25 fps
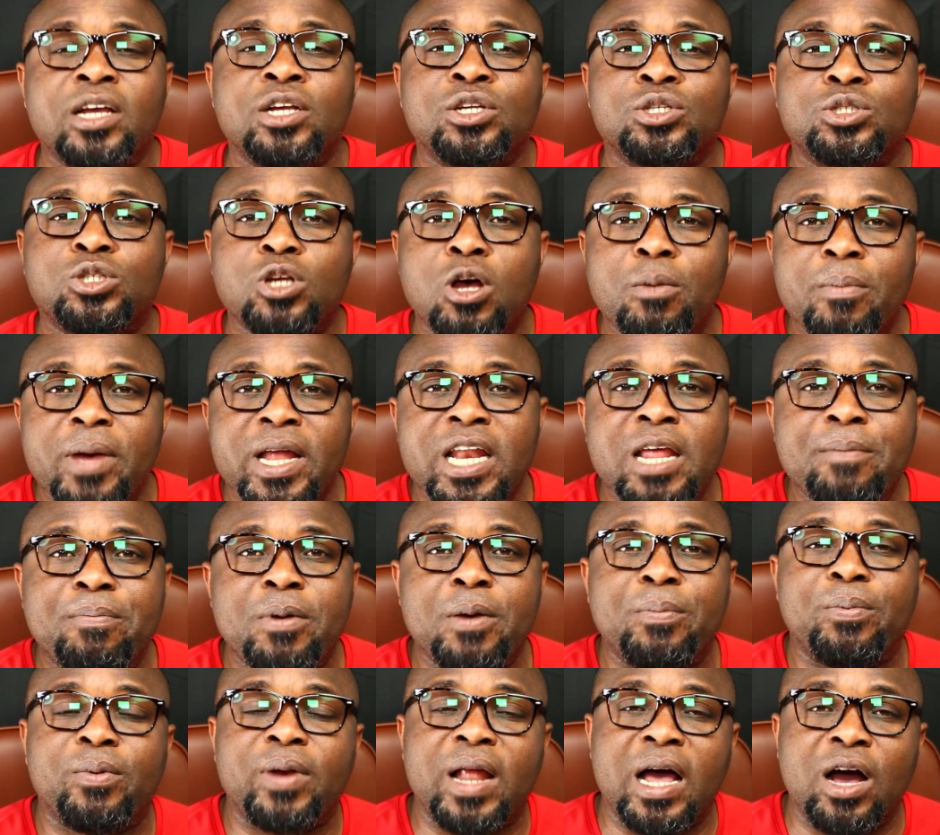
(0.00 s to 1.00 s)
so many
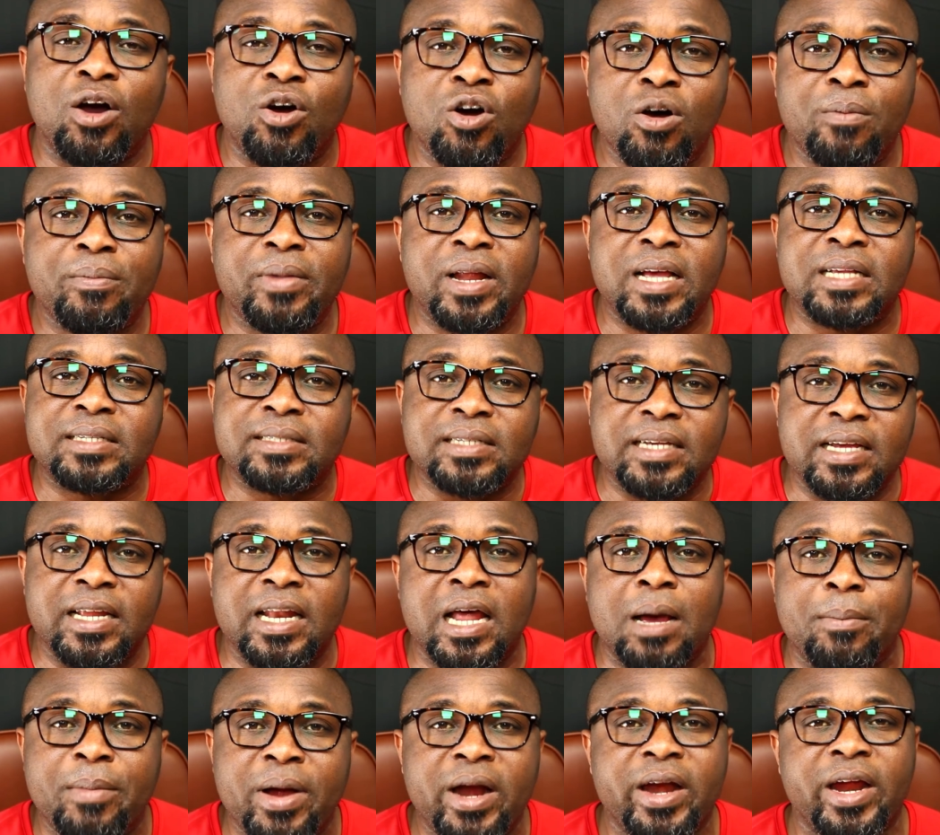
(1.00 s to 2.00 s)
people are homeless in
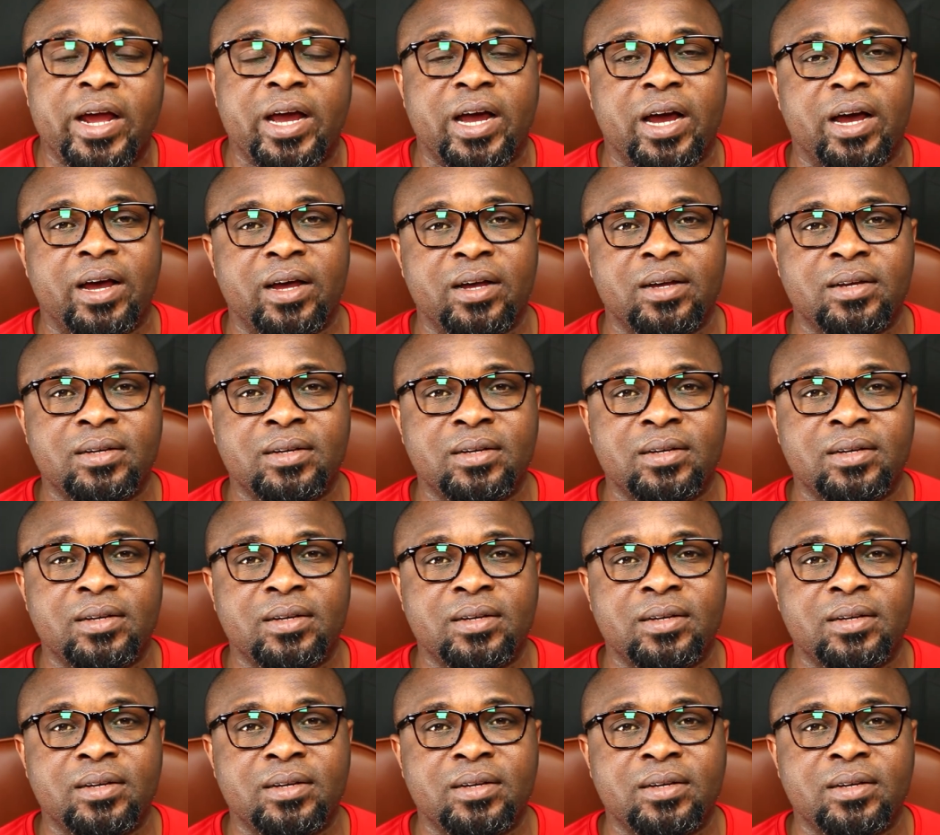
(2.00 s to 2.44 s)
America.